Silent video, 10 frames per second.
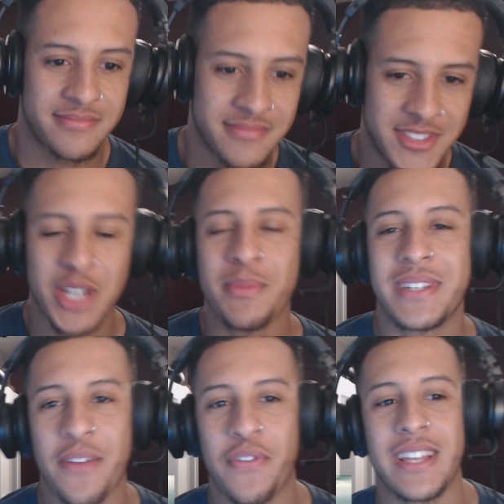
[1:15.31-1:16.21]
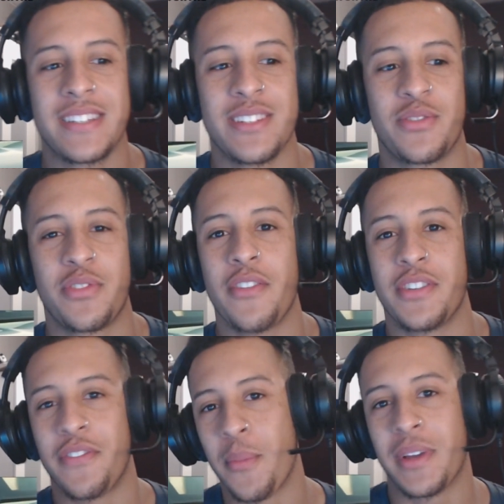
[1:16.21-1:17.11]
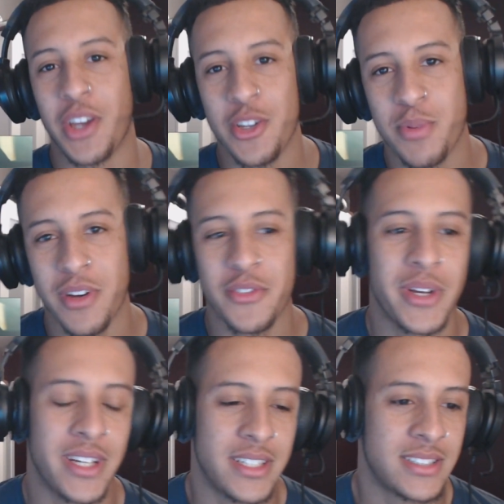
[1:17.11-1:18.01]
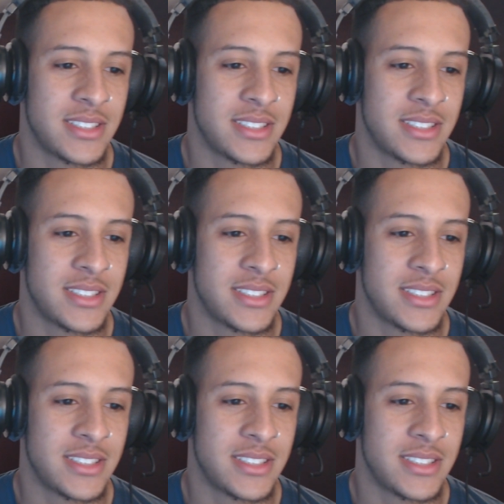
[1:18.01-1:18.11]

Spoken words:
It's going to be different listening to it from a girl's point of view, innit?